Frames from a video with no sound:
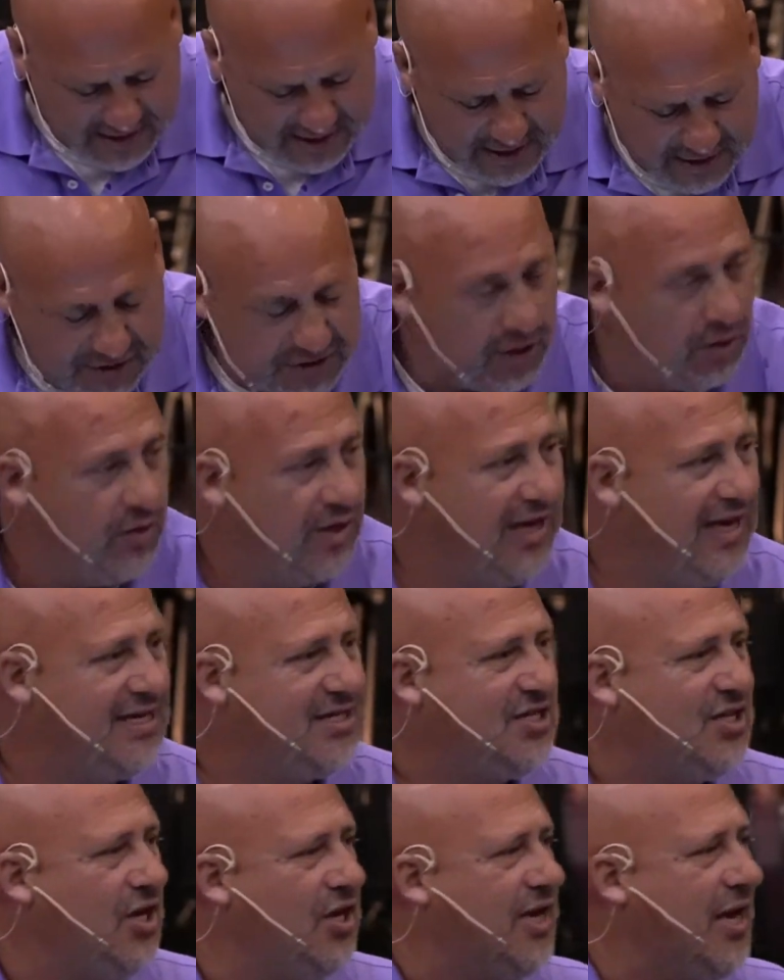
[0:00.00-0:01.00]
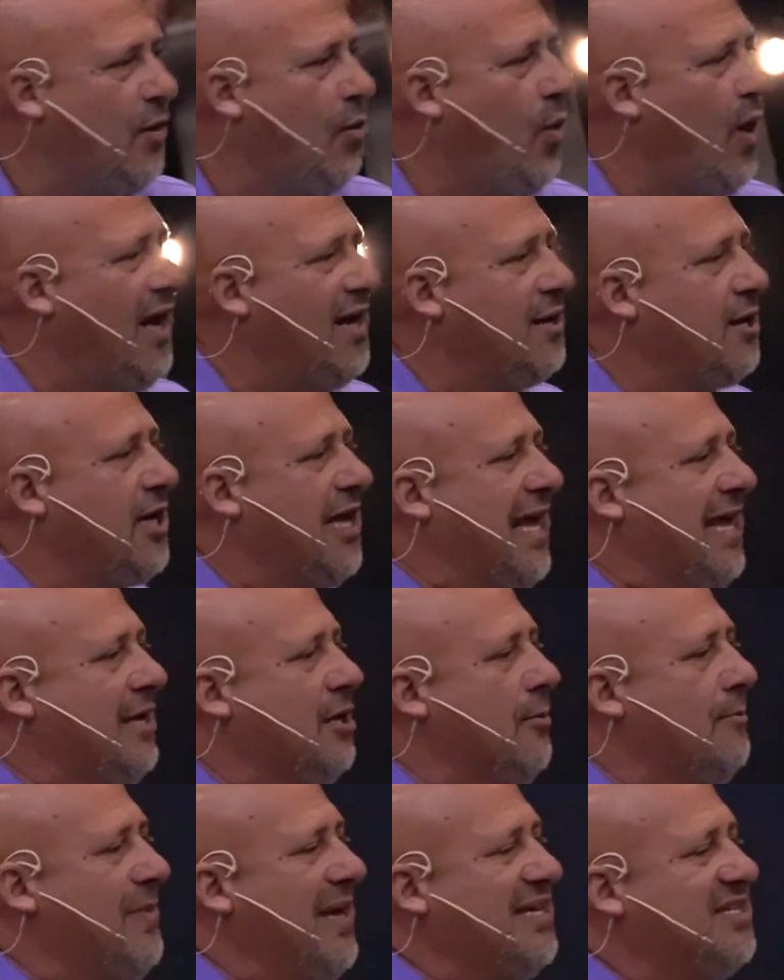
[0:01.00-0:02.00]
So let's look at what
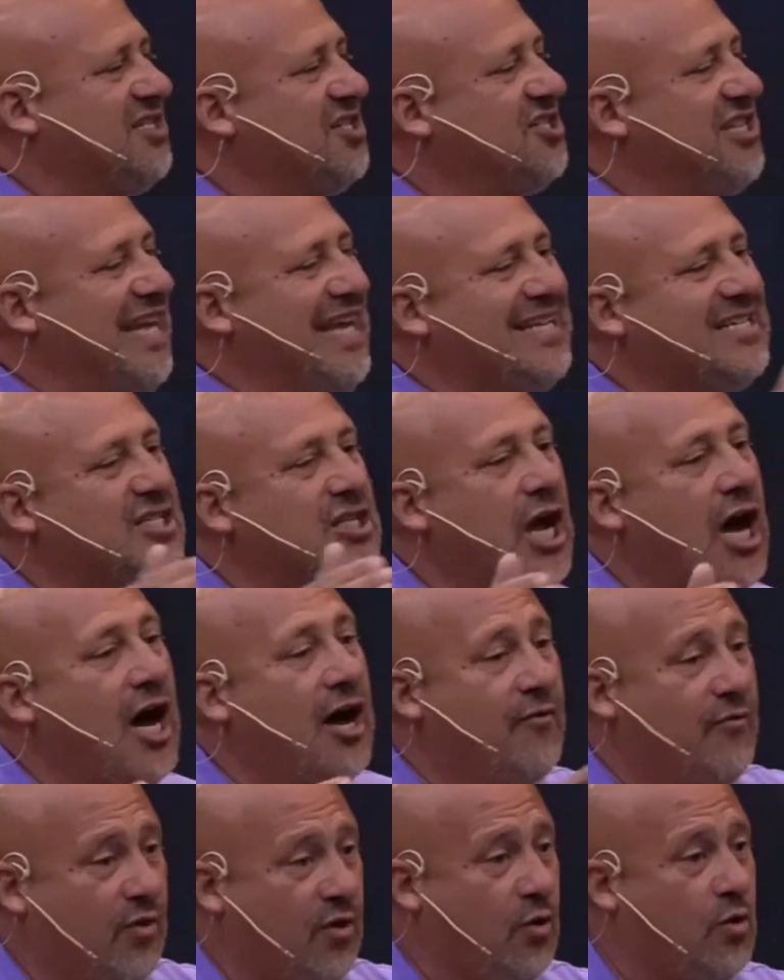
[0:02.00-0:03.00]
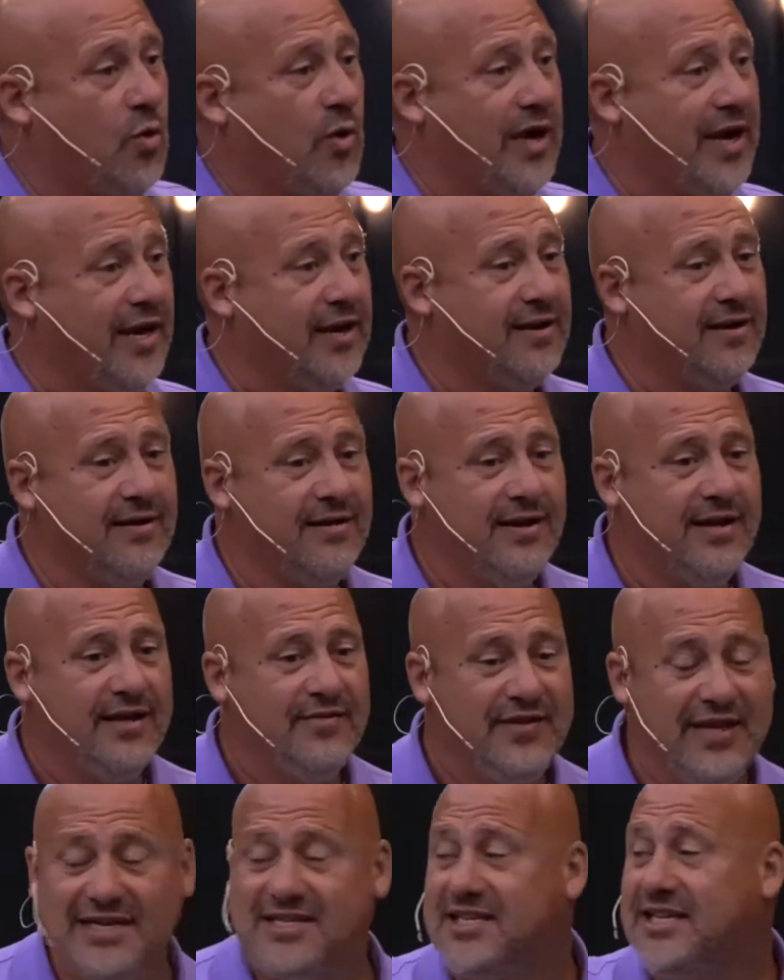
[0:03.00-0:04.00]
kingdom business is not real quick.
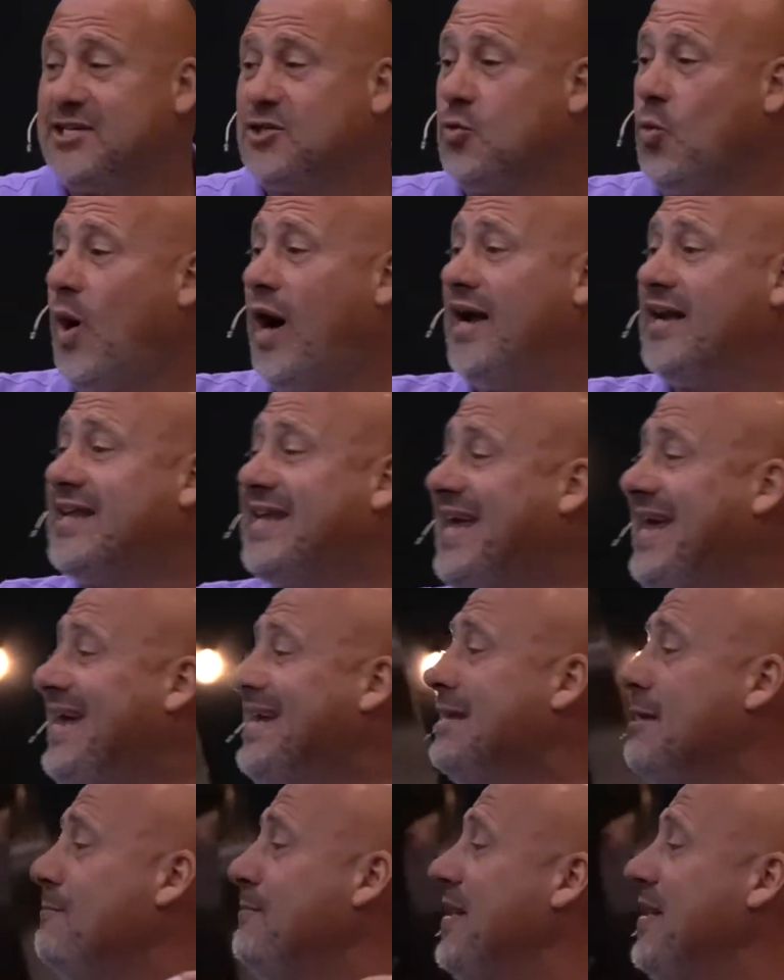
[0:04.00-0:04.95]
This is what kingdom